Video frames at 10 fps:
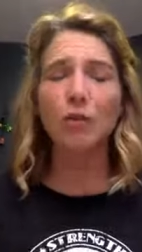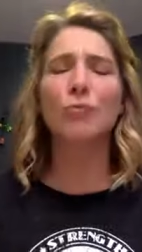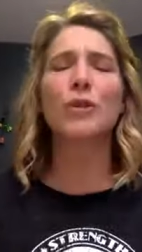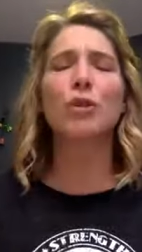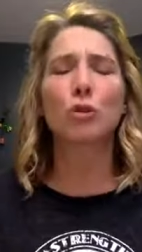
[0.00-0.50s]
she
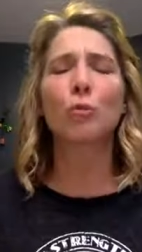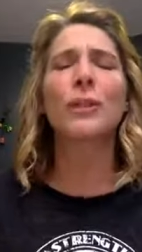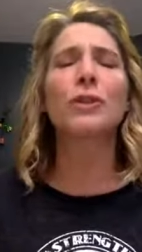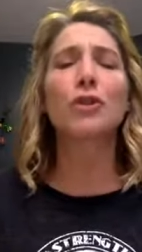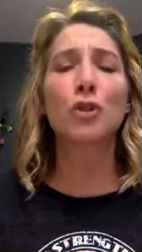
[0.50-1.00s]
was
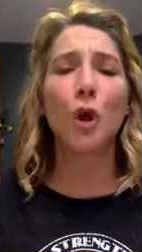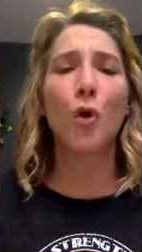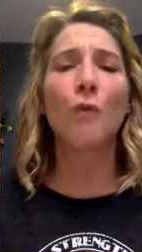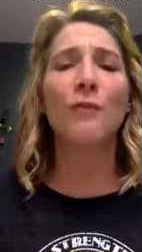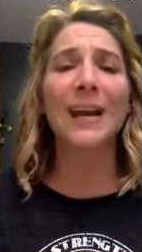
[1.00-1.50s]
doing
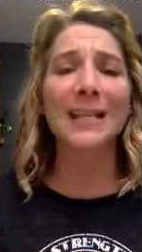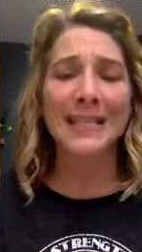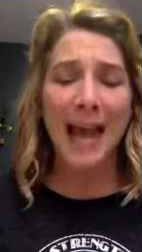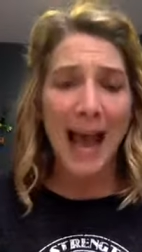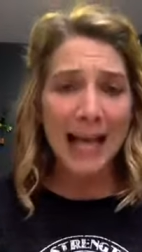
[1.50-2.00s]
so
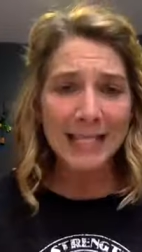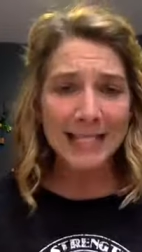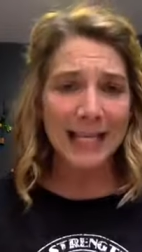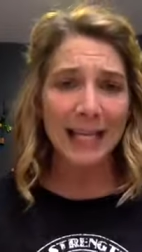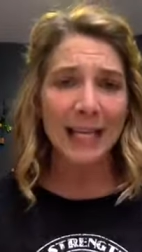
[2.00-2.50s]

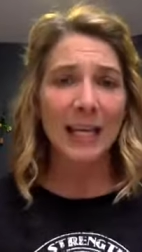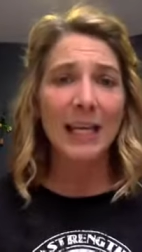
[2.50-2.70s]
fantastic.